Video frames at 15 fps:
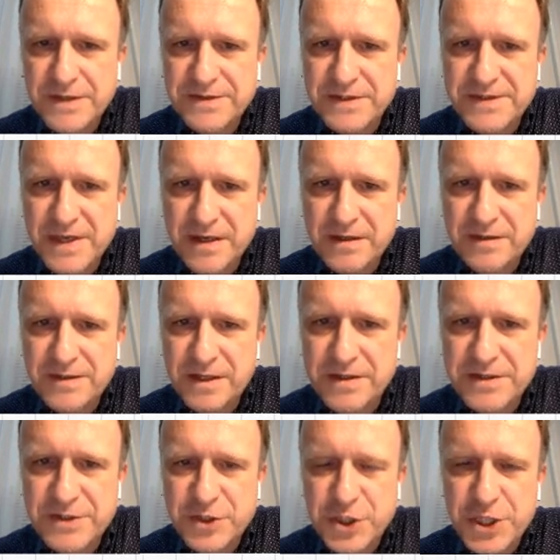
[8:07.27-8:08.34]
the second there
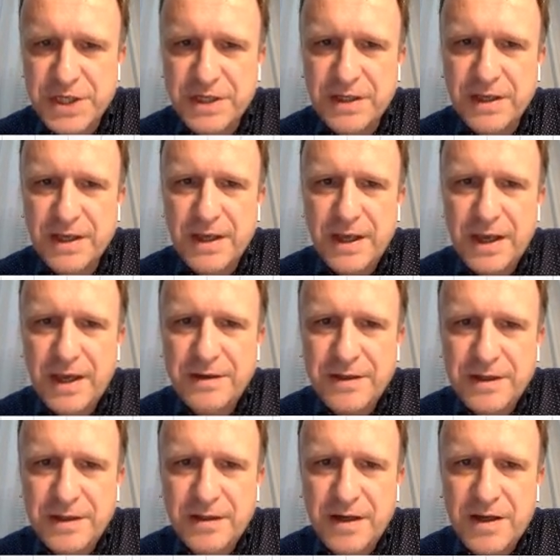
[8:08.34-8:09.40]
is g, and
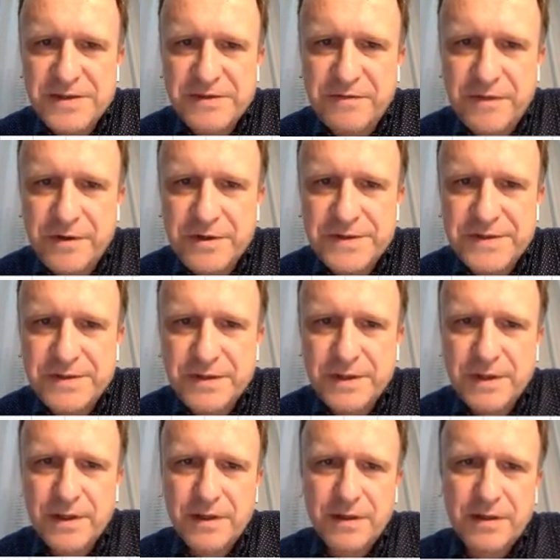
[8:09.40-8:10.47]
here as first
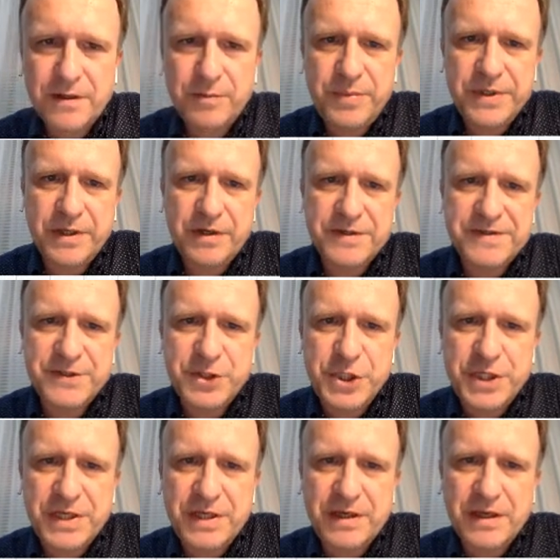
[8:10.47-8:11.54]
appears
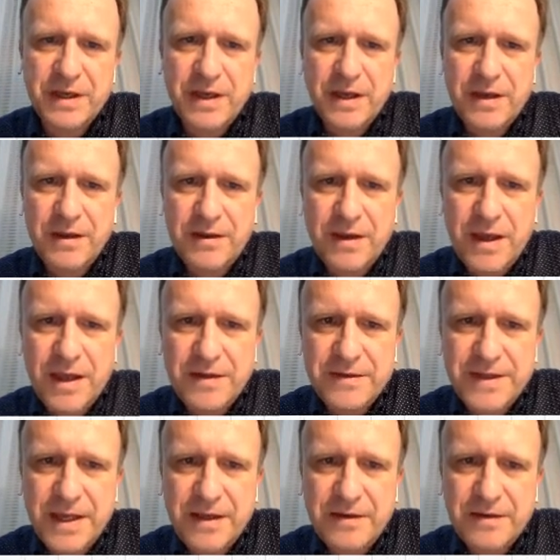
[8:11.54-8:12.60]
g, and
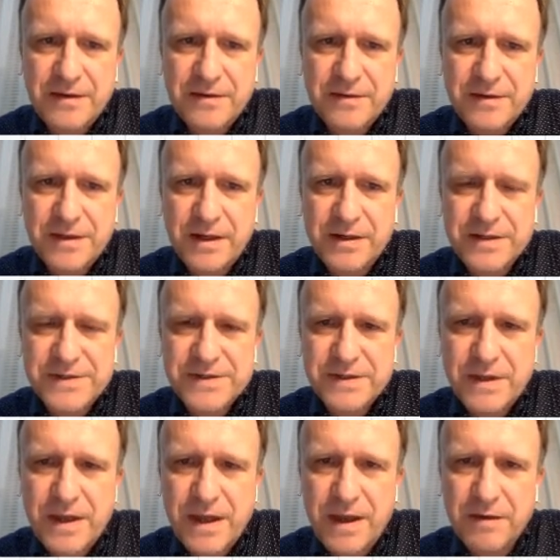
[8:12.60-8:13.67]
then there is
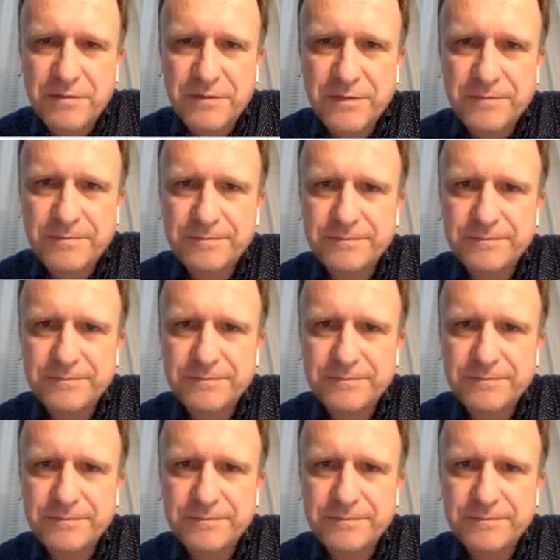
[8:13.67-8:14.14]
f.